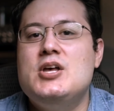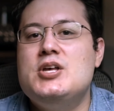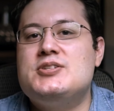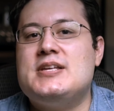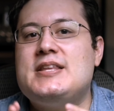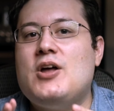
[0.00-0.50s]

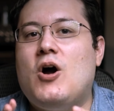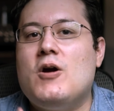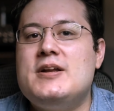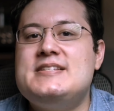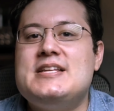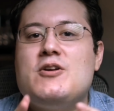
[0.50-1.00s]
so that the
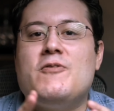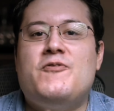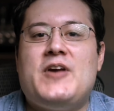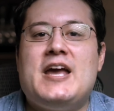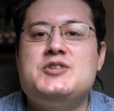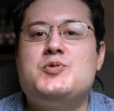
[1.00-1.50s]
artists and their
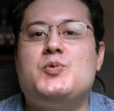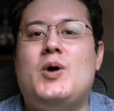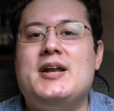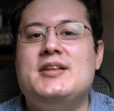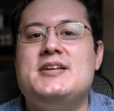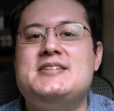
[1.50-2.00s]
fans would want
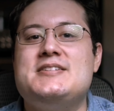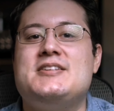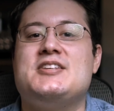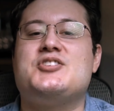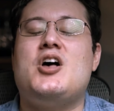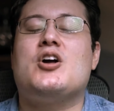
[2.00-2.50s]
to listen to the
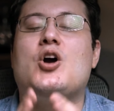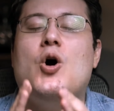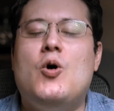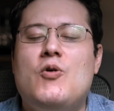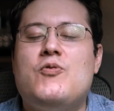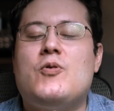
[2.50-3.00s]
song
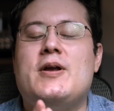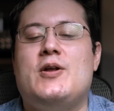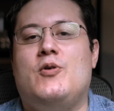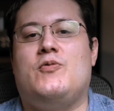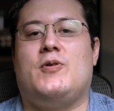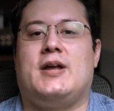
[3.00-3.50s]
over and
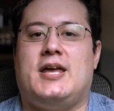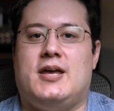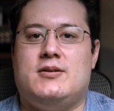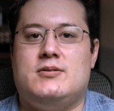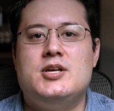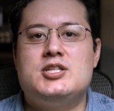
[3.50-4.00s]
over again.
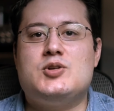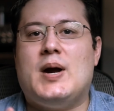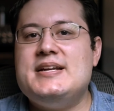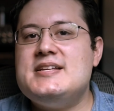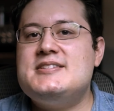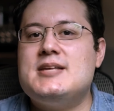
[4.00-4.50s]
So I
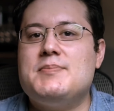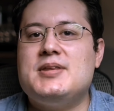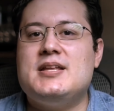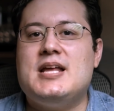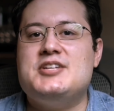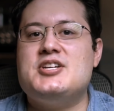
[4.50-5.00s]
did
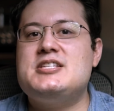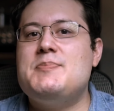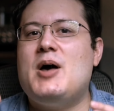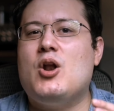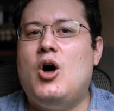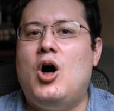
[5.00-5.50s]
something that just
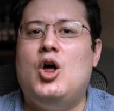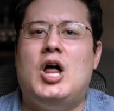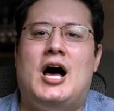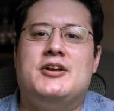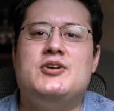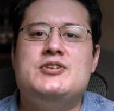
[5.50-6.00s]
about all
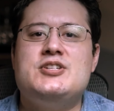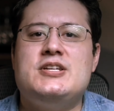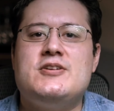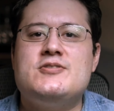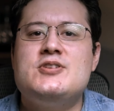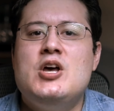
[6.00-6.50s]
audio
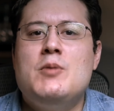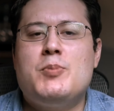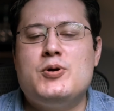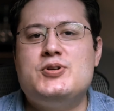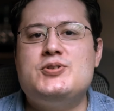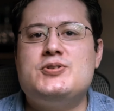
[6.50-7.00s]
engineers,
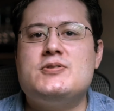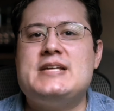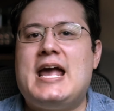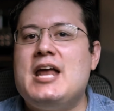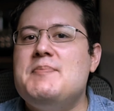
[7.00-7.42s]
producers, and